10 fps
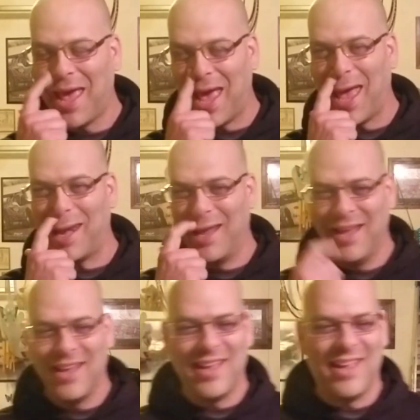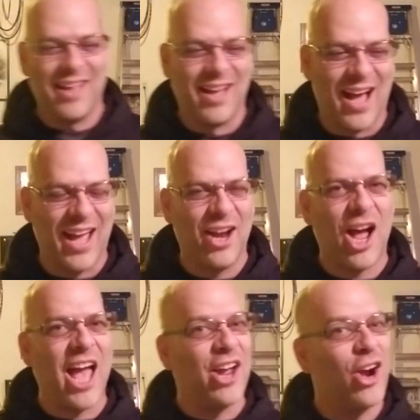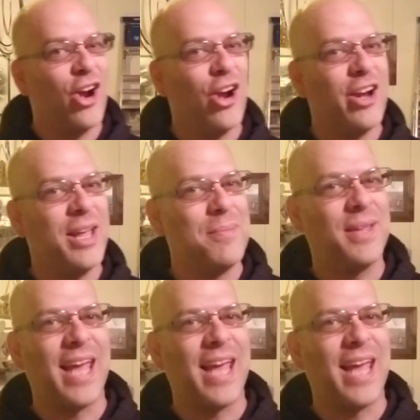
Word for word: And I I heard him